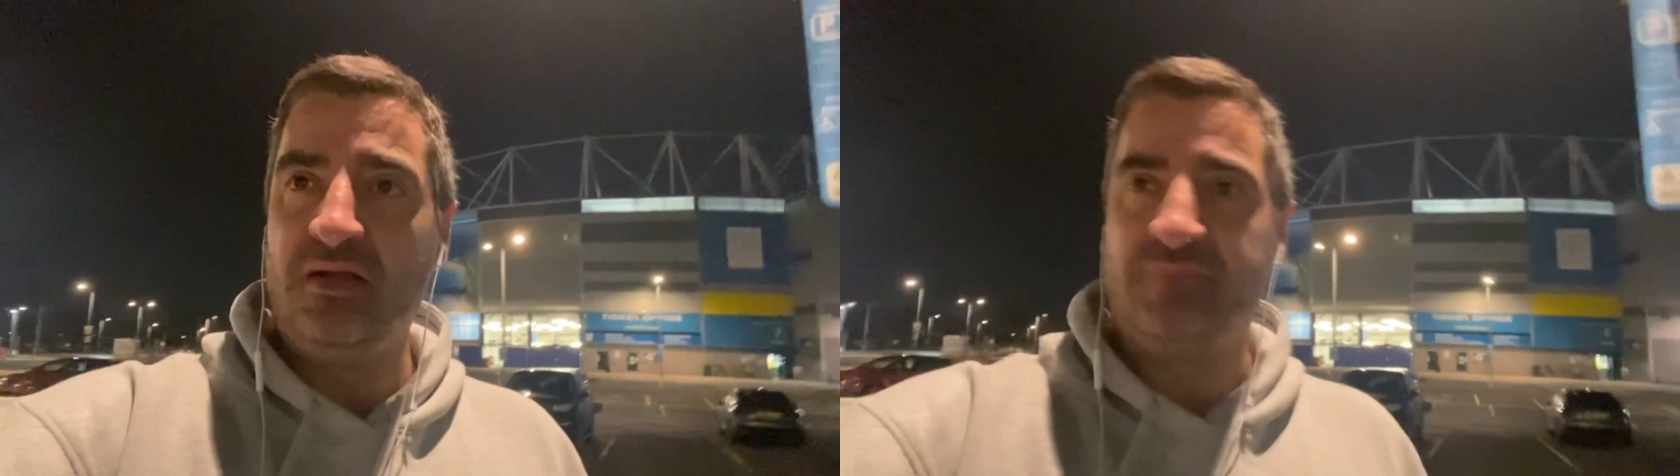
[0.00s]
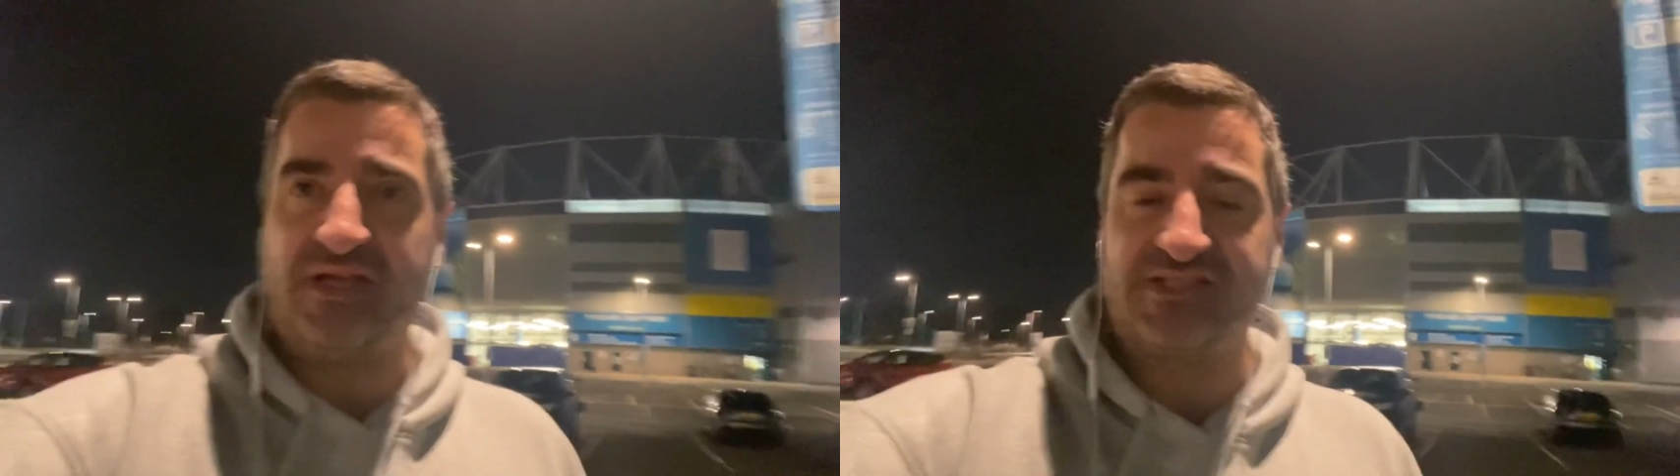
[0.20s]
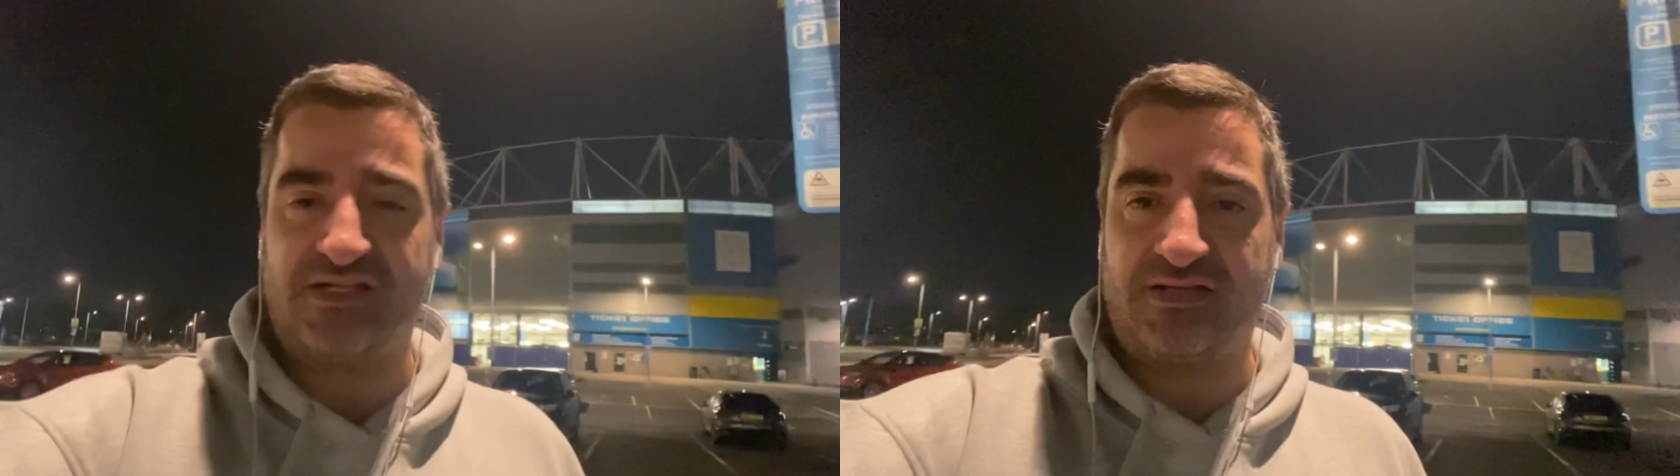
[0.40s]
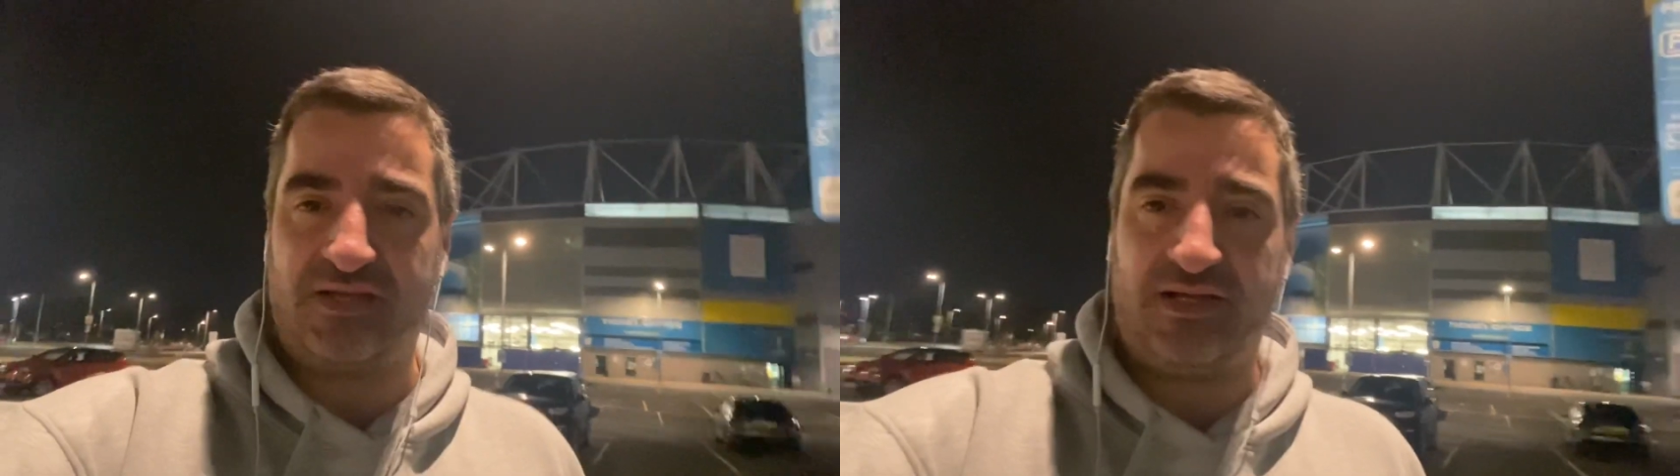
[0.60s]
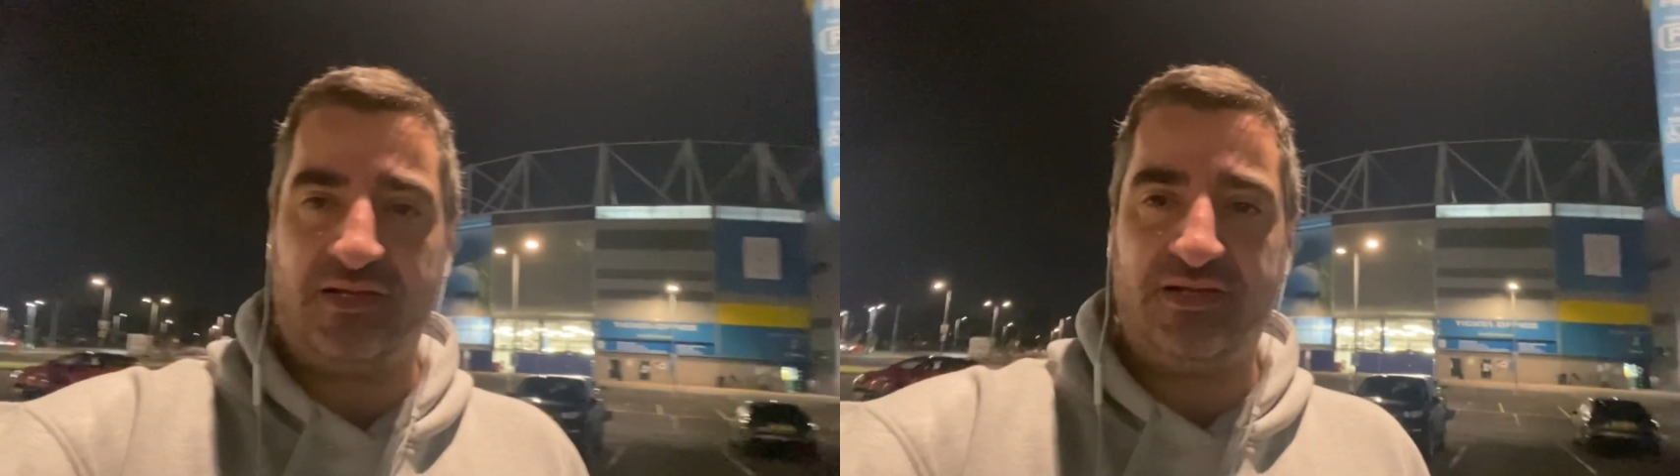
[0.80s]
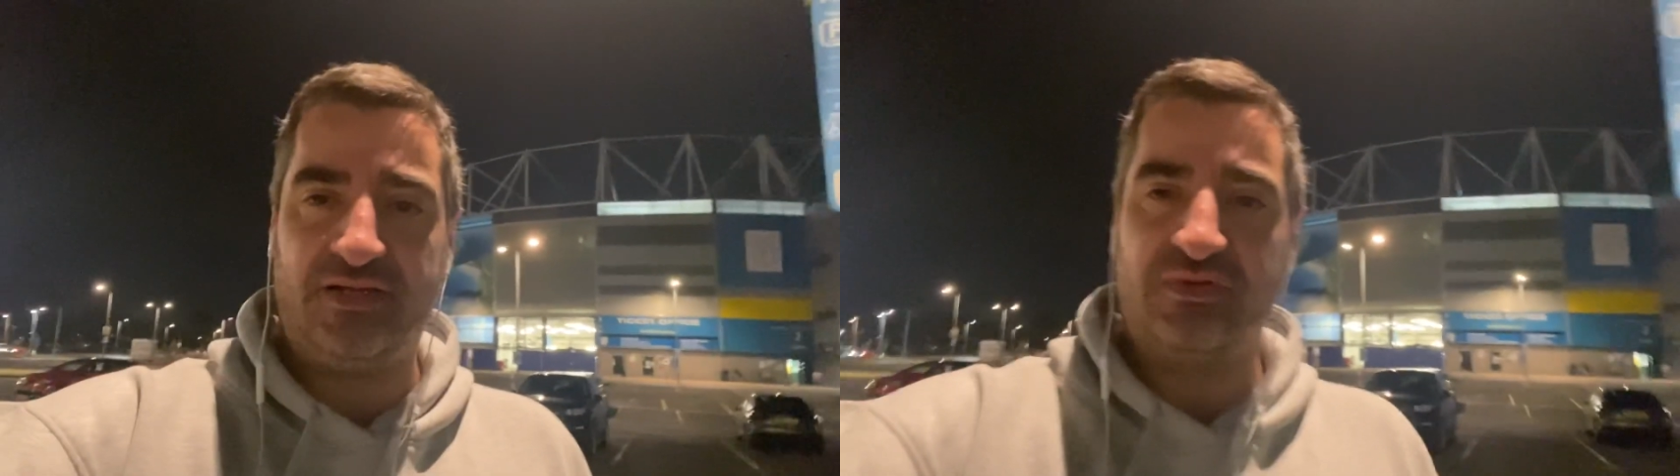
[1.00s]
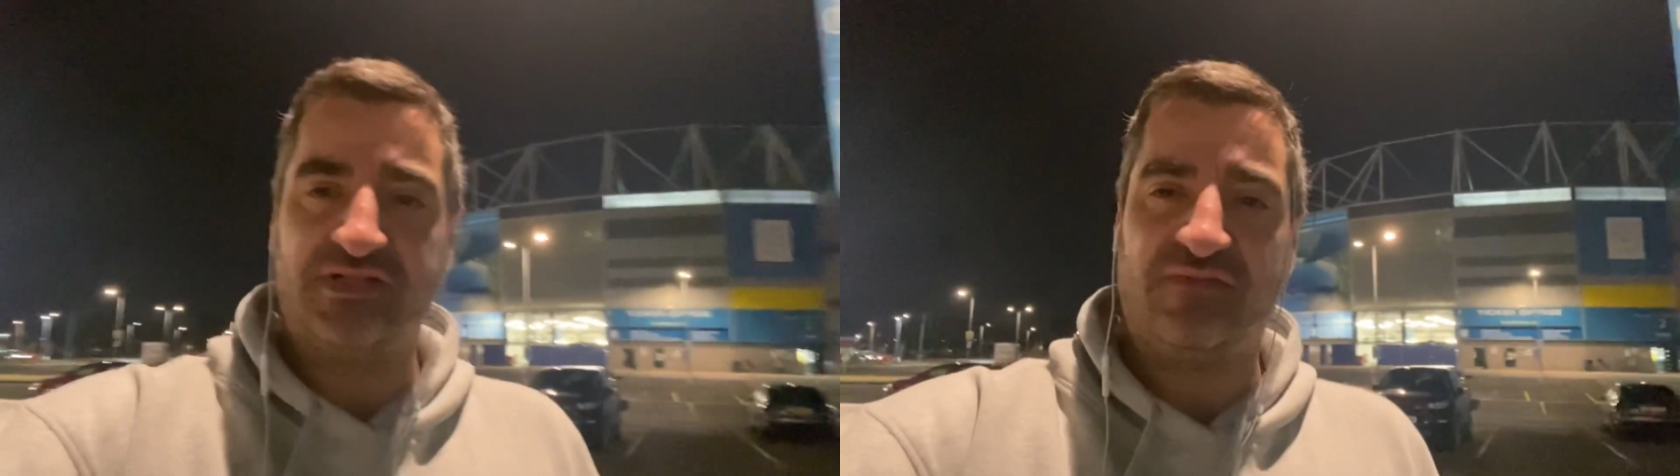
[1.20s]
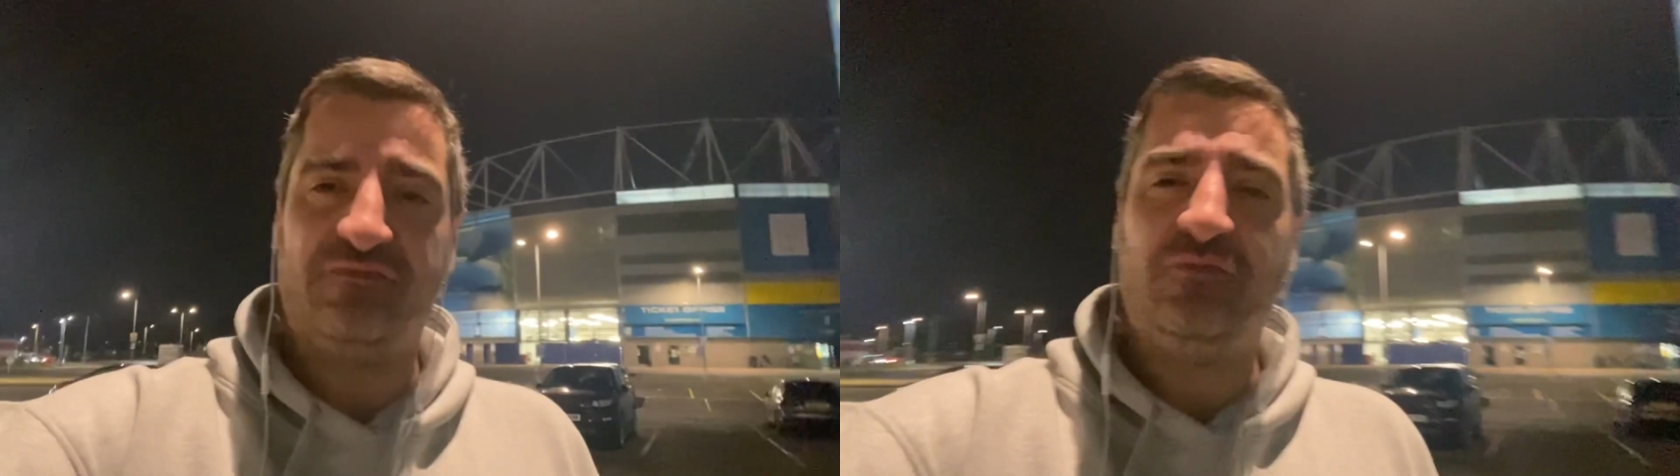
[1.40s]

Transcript: Basically, he was